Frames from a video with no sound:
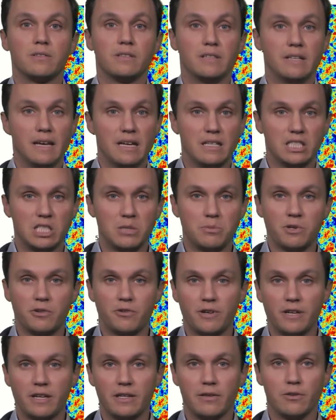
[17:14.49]
the
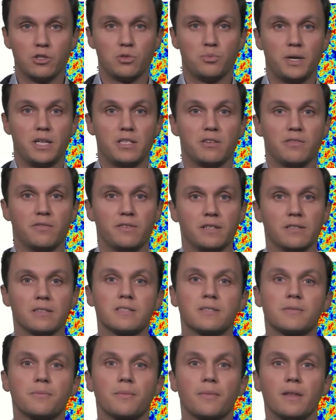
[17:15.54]
asymmetry in those spatial
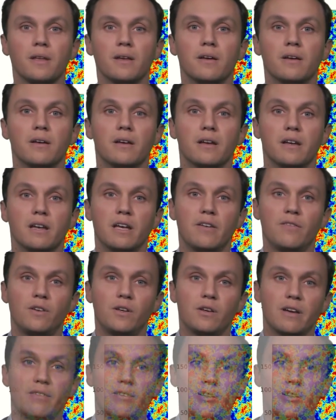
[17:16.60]
fields. If you have